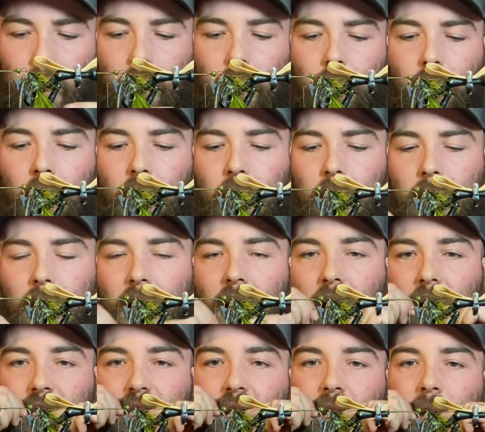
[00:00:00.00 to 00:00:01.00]
Wet them
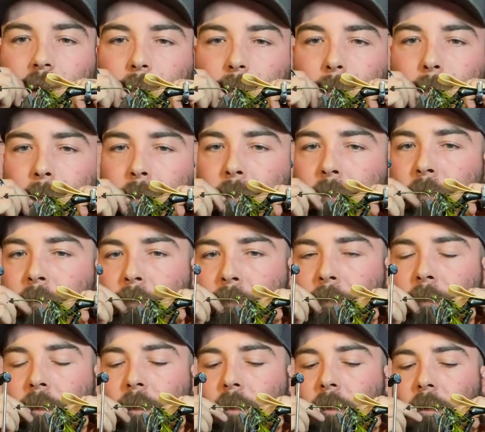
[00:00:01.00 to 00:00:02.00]
down so they
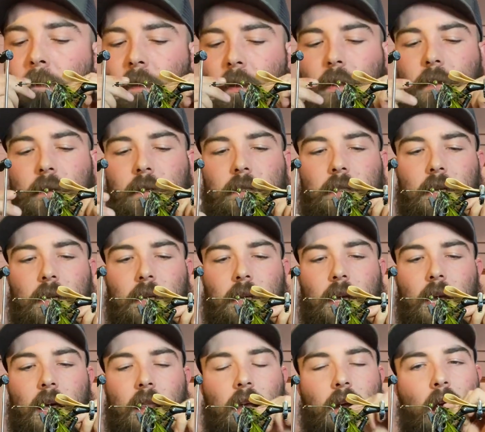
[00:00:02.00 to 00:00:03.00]
stick
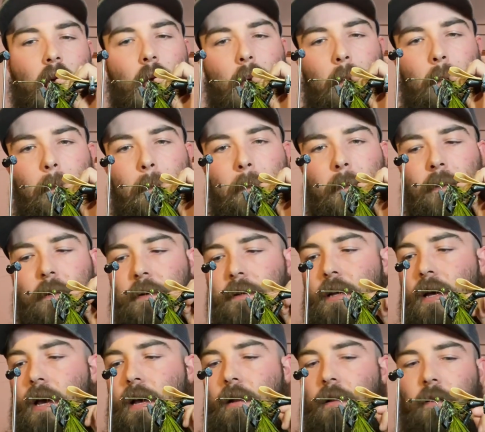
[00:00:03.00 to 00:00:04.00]
together.
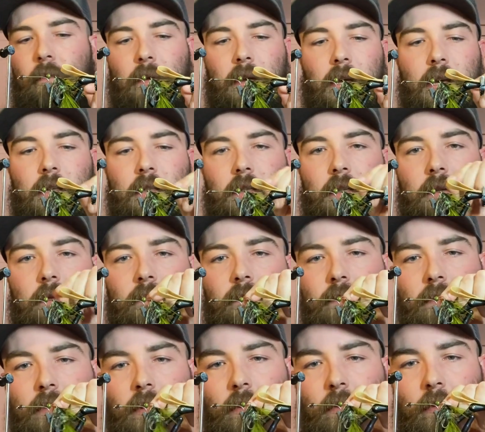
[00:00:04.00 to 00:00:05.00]
Tie in a little bit easier.
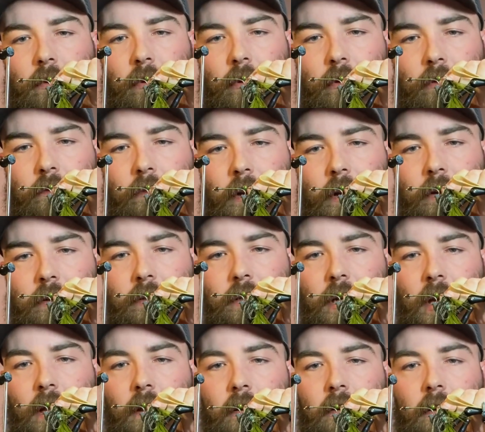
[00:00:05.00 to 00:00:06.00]
Don't glue your fingers
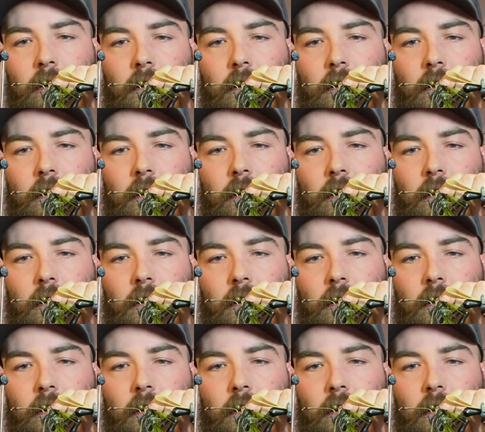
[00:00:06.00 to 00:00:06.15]
together.